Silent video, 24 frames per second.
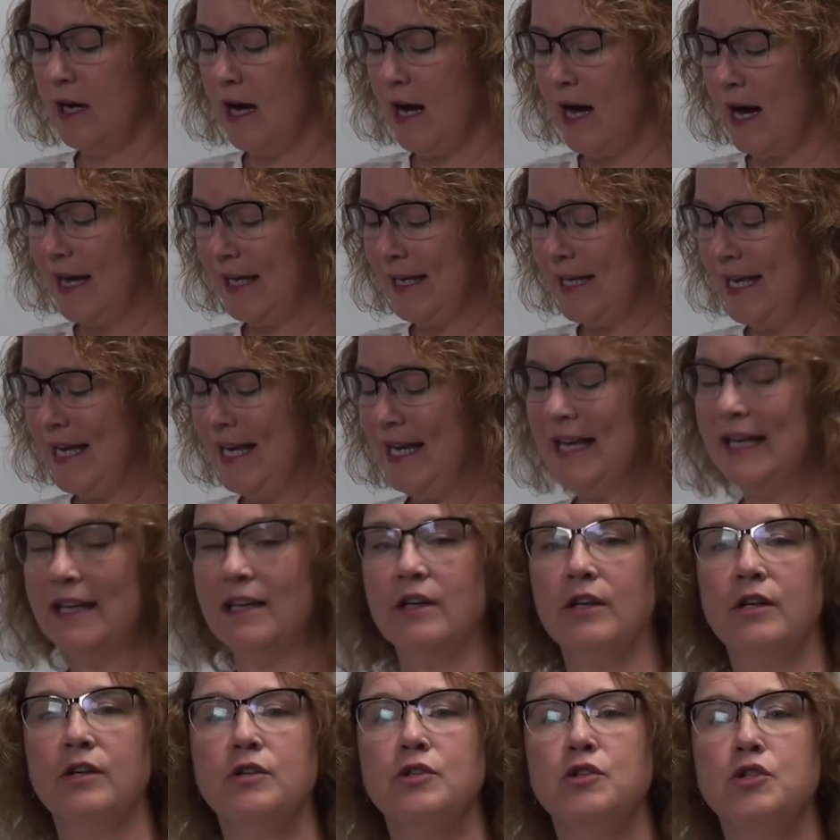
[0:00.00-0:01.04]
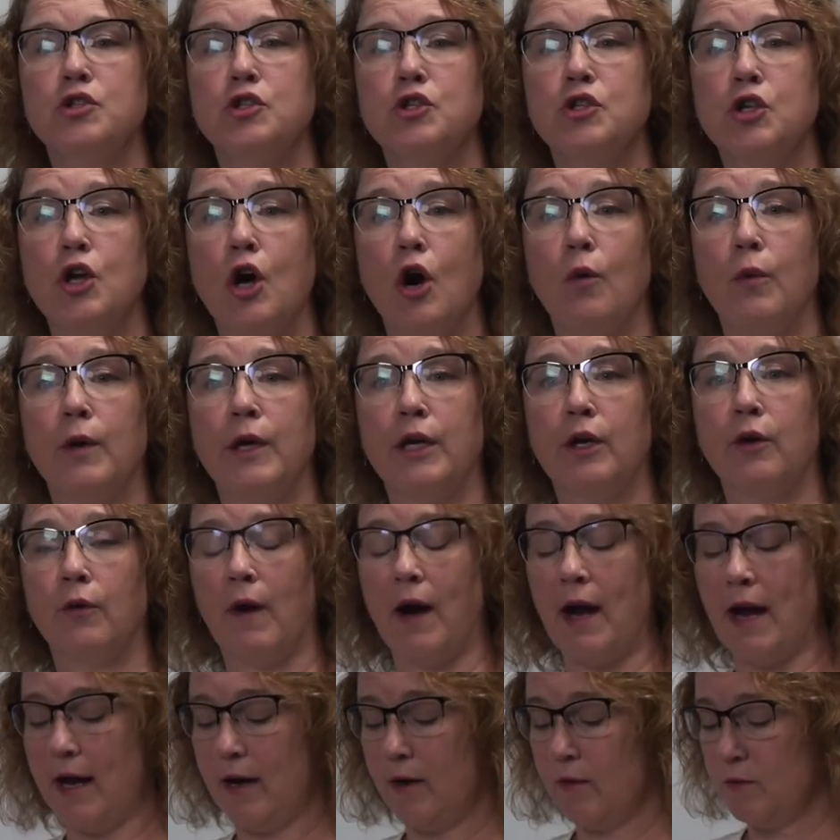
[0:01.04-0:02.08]
I hit snowy
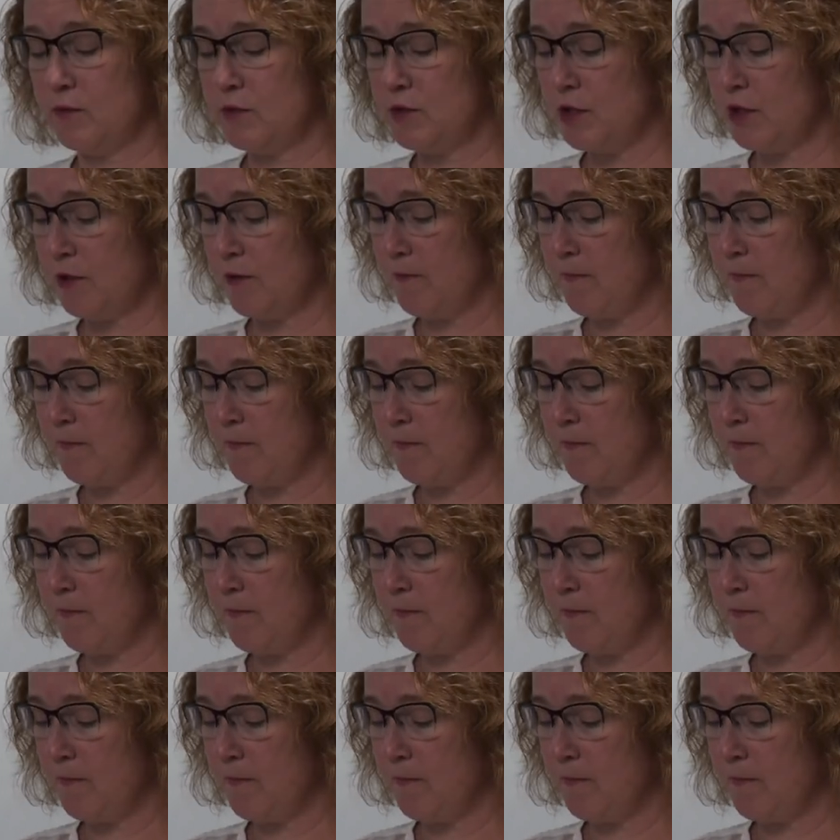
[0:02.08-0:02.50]
ground.